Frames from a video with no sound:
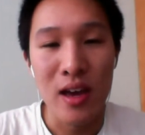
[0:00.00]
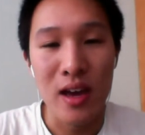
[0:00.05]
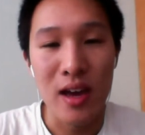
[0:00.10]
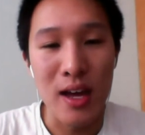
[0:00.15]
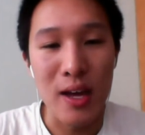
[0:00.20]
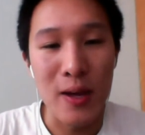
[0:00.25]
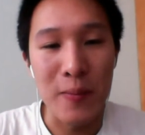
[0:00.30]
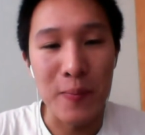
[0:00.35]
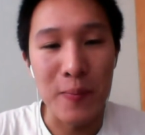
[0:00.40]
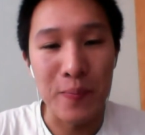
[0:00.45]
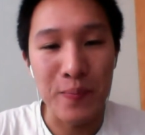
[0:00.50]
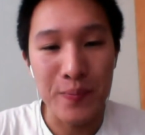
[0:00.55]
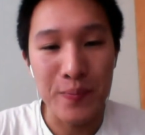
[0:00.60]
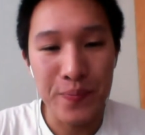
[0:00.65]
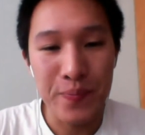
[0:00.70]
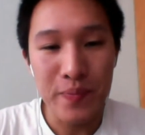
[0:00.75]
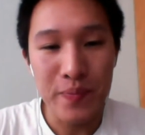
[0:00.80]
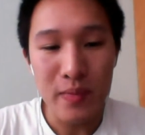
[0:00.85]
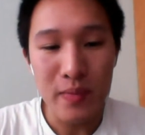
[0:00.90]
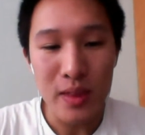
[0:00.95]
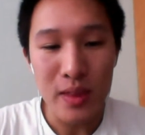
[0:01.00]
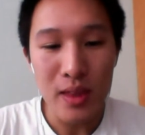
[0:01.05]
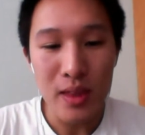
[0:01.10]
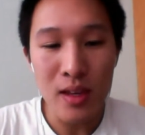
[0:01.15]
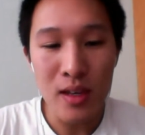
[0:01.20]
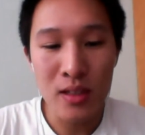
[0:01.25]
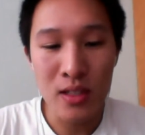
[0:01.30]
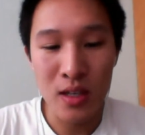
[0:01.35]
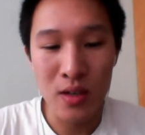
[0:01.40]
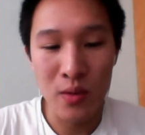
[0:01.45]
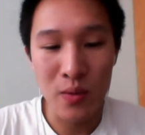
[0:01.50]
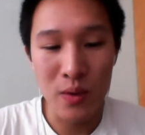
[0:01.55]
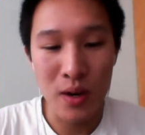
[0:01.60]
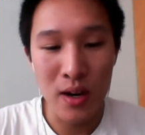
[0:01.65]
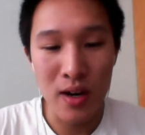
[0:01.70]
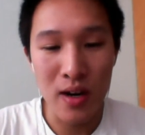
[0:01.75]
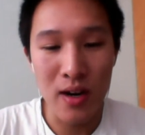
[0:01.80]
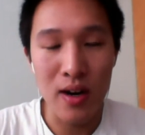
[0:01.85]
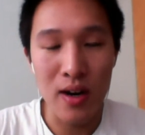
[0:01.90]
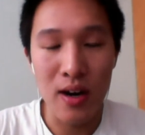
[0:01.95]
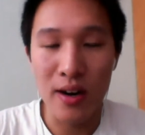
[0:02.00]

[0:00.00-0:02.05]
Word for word: Um, so our,